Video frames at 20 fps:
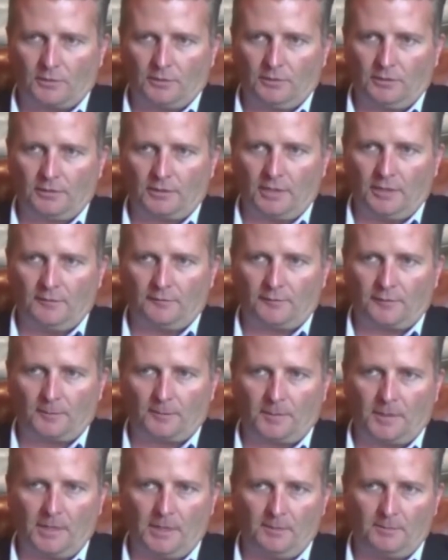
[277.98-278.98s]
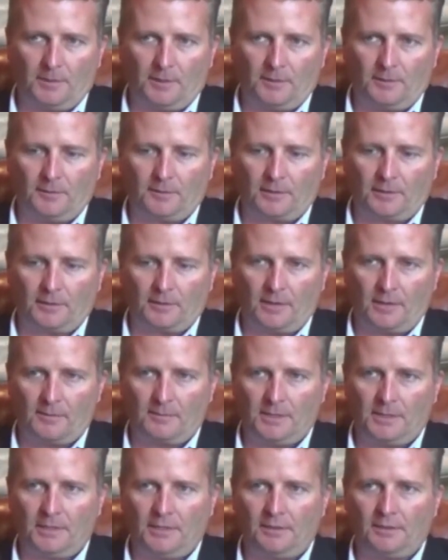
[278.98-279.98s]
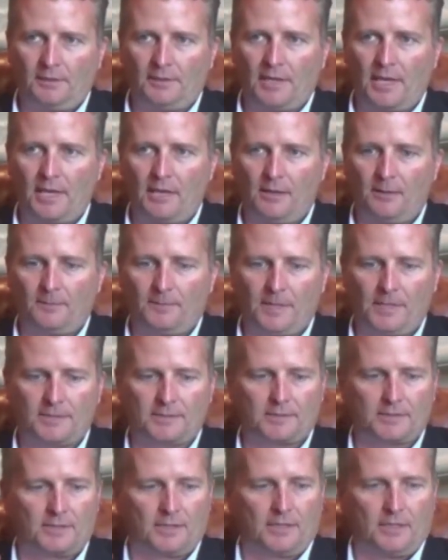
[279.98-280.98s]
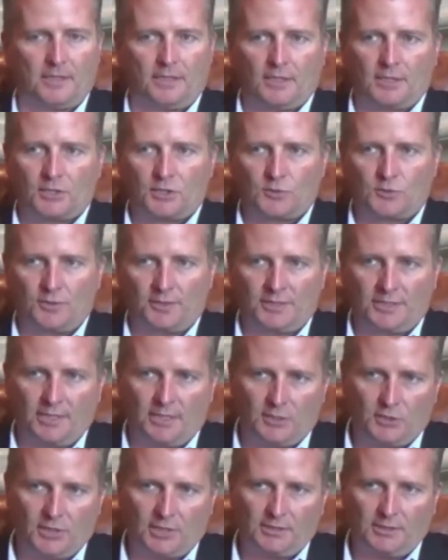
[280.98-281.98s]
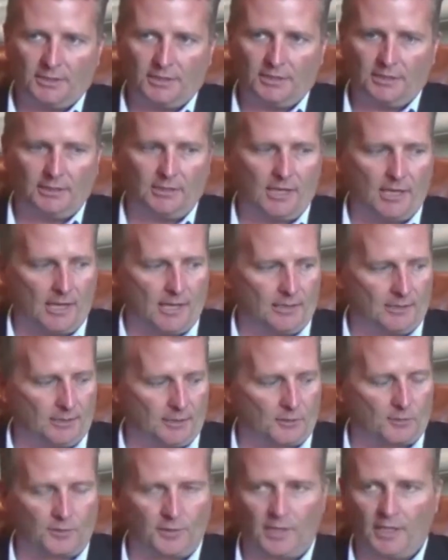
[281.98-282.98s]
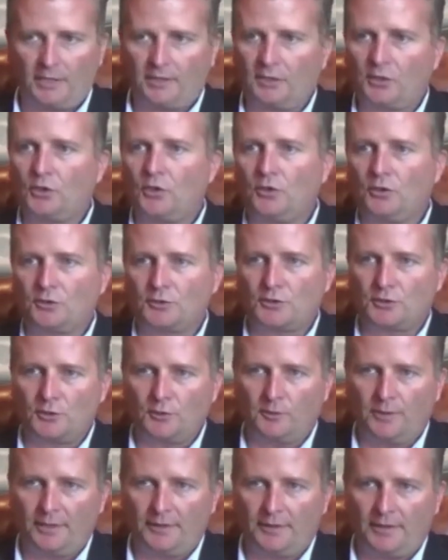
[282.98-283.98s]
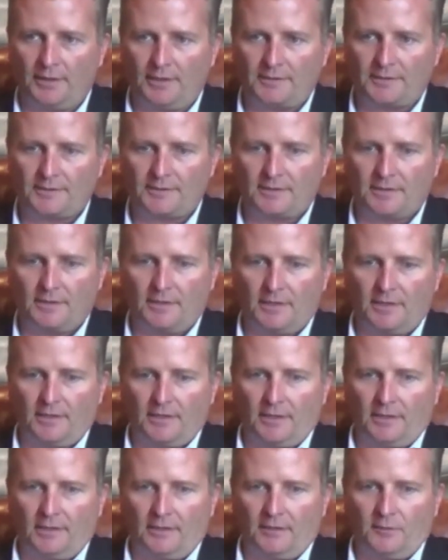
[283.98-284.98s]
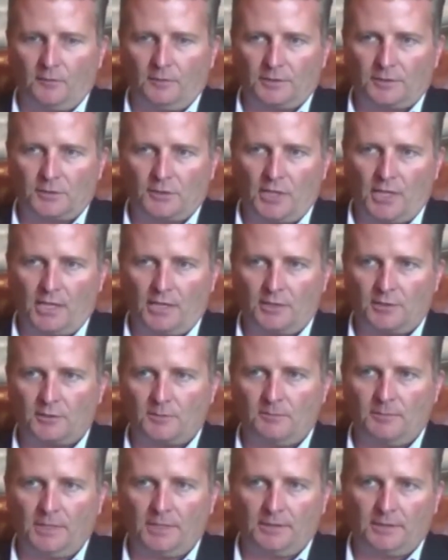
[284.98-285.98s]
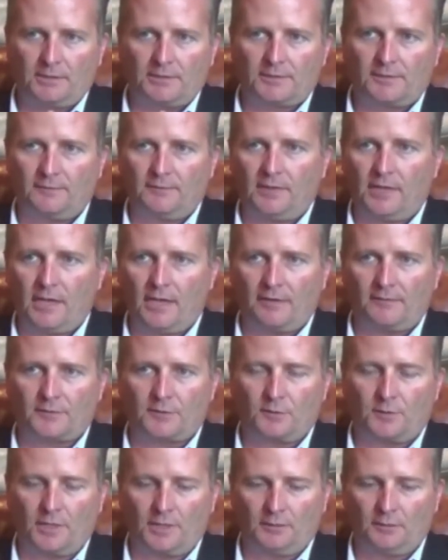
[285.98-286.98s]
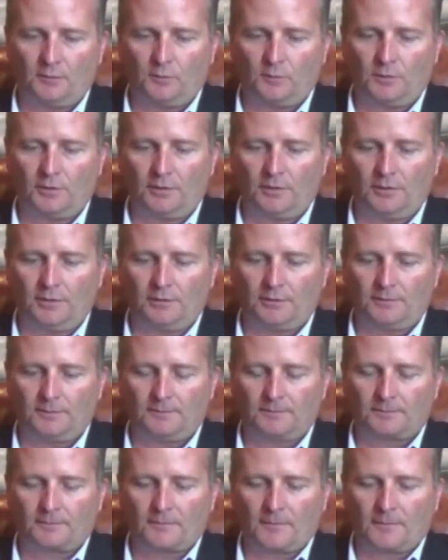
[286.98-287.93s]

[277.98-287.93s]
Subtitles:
we're looking for people who can come in here and help us strategically align and create a culture with us that will change millions of lives around the world.